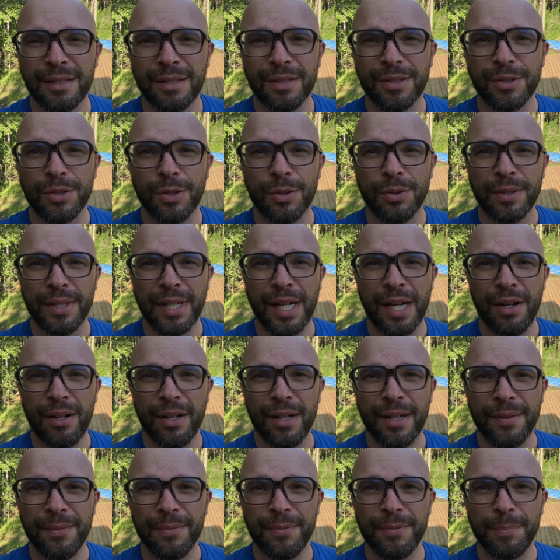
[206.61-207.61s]
So now
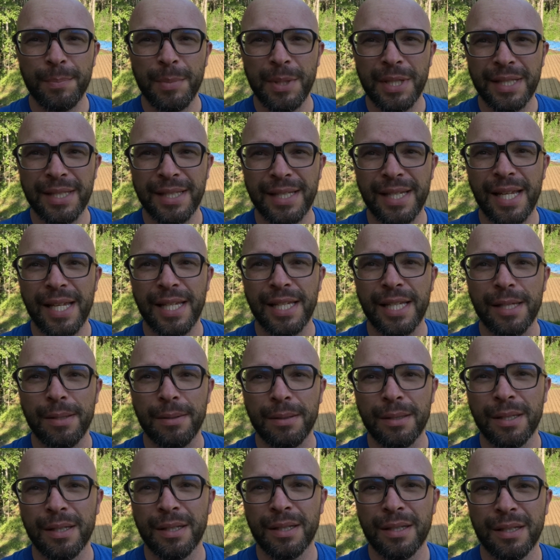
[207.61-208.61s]
I've been
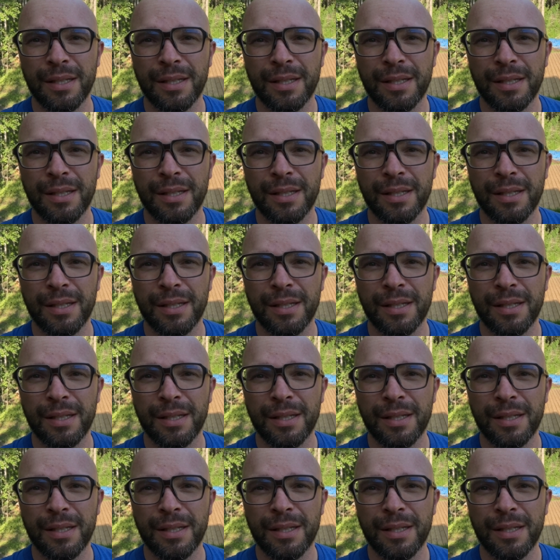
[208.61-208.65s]
taking